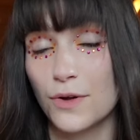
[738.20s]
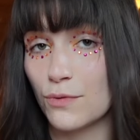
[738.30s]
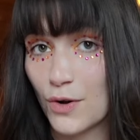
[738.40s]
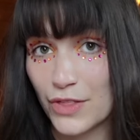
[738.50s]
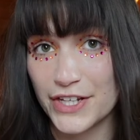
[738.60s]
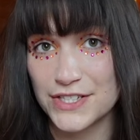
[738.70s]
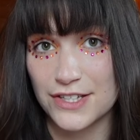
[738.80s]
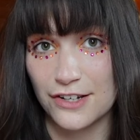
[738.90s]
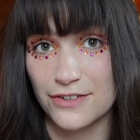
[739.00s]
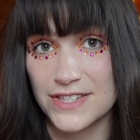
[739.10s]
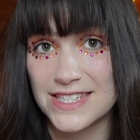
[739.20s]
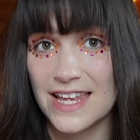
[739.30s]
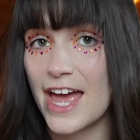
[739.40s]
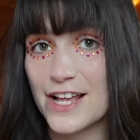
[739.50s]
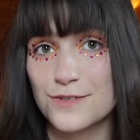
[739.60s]
the Rolling Stones,
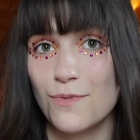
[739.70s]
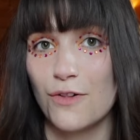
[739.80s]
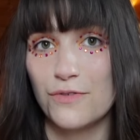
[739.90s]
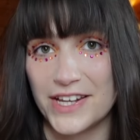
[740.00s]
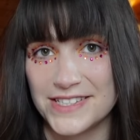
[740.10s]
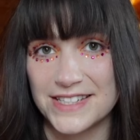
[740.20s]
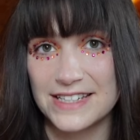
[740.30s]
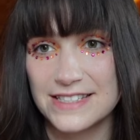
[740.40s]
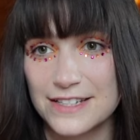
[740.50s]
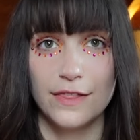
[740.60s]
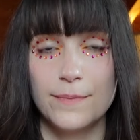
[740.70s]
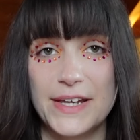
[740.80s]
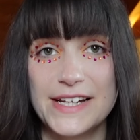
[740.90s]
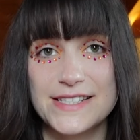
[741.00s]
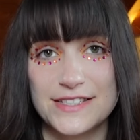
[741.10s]
and Small Faces. The
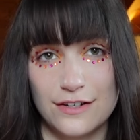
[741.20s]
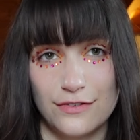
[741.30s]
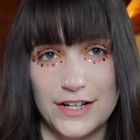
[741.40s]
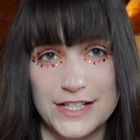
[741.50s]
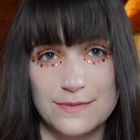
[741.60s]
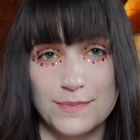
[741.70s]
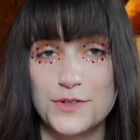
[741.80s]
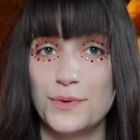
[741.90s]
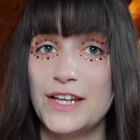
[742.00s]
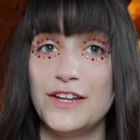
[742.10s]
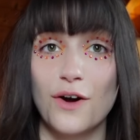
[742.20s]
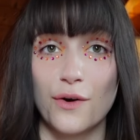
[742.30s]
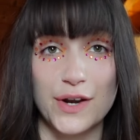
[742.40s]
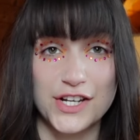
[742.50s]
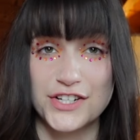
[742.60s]
biggest difference between the
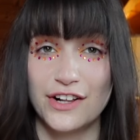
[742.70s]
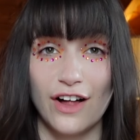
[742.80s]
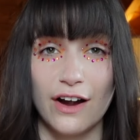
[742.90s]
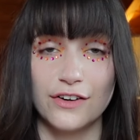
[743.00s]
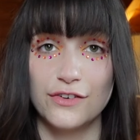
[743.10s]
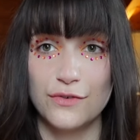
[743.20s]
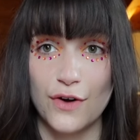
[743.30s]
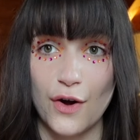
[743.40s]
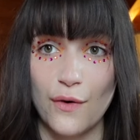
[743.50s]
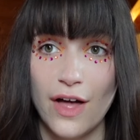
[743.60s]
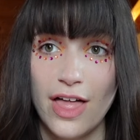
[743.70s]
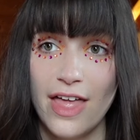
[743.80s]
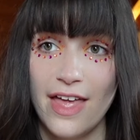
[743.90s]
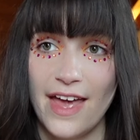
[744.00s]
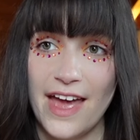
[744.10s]
original Art Nouveau
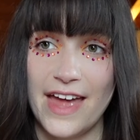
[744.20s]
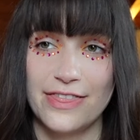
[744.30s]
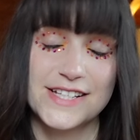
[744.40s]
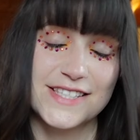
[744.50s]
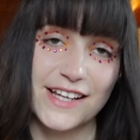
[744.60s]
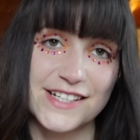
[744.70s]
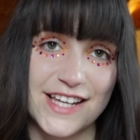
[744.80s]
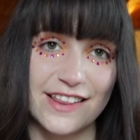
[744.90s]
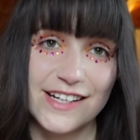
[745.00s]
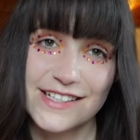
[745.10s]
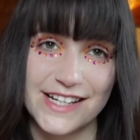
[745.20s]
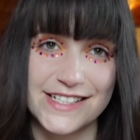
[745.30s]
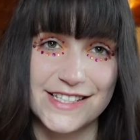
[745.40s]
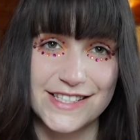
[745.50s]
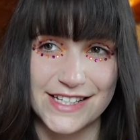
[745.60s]
and psychedelic
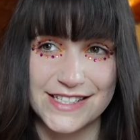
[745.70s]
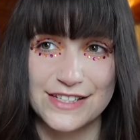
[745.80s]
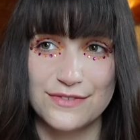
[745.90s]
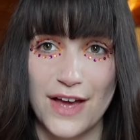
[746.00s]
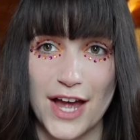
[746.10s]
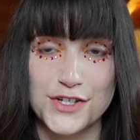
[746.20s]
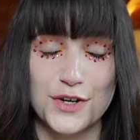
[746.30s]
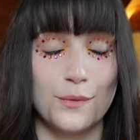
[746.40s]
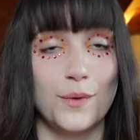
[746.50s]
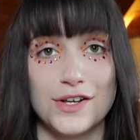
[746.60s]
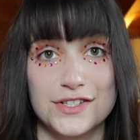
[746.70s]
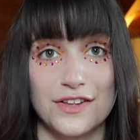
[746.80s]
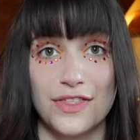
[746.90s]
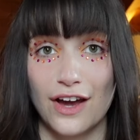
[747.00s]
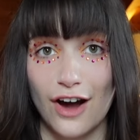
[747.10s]
1960s fashion was
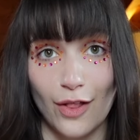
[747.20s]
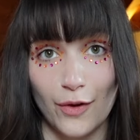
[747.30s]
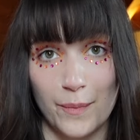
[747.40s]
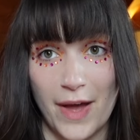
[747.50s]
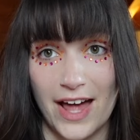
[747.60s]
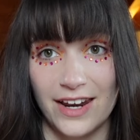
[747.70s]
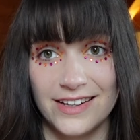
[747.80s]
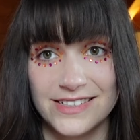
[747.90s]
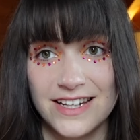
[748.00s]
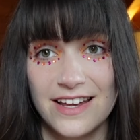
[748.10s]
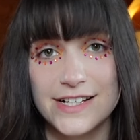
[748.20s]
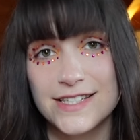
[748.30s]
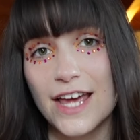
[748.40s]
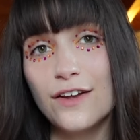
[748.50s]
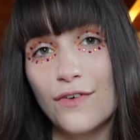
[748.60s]
the color palette.
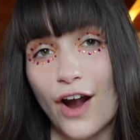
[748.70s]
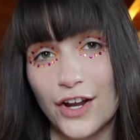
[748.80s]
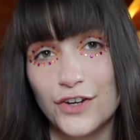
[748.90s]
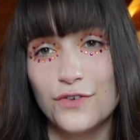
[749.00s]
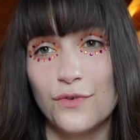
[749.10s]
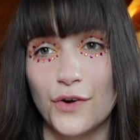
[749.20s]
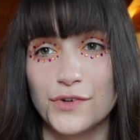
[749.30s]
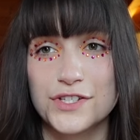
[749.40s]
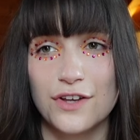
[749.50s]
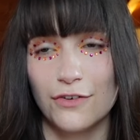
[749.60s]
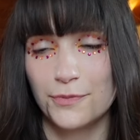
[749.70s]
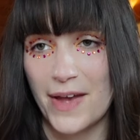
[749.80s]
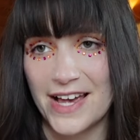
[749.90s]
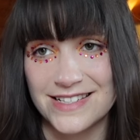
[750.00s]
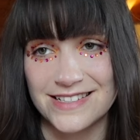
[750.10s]
Instead of Art Nouveau's soft
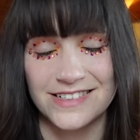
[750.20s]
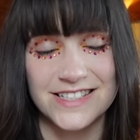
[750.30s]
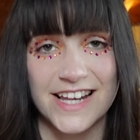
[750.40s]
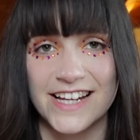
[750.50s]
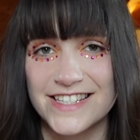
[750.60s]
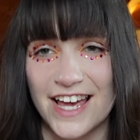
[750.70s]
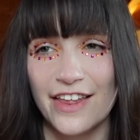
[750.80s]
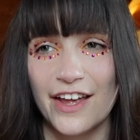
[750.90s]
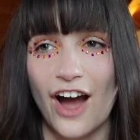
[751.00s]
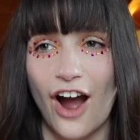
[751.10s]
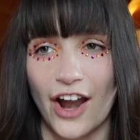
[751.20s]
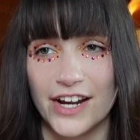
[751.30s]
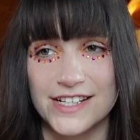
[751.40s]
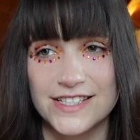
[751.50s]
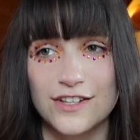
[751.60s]
pastels, psychedelic
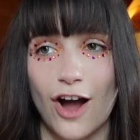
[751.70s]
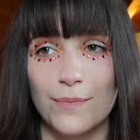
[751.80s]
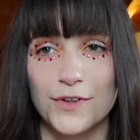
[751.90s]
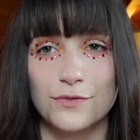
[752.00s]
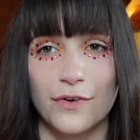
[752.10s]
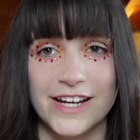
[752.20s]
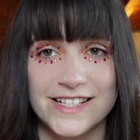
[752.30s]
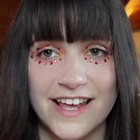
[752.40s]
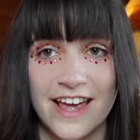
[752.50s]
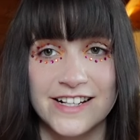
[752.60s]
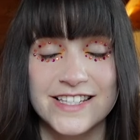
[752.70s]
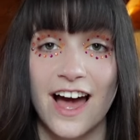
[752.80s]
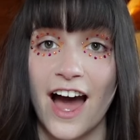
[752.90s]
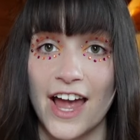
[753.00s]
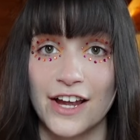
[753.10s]
artists opted for intense,
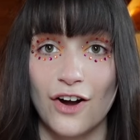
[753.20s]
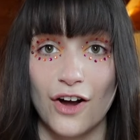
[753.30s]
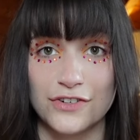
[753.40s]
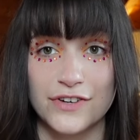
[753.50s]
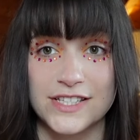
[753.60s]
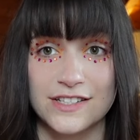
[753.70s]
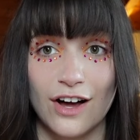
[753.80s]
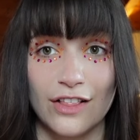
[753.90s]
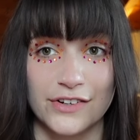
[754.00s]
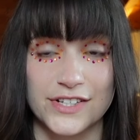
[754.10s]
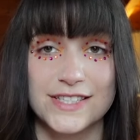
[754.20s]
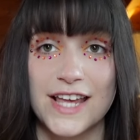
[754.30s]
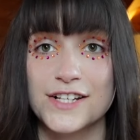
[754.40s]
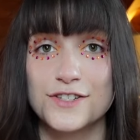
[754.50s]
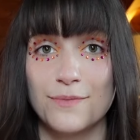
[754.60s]
high-contrast colors
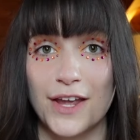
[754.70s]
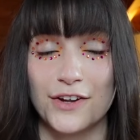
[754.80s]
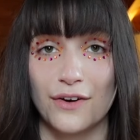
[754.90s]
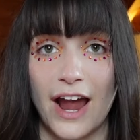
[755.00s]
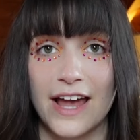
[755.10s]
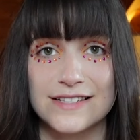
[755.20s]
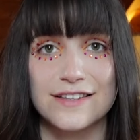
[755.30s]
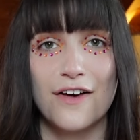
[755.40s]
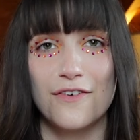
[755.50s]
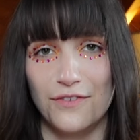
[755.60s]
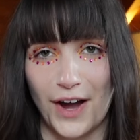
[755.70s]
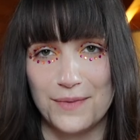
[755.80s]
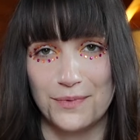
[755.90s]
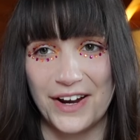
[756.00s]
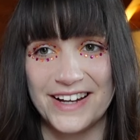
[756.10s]
set to make your eyes
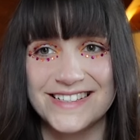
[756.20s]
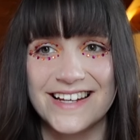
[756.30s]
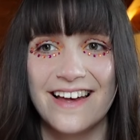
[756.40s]
vibrate,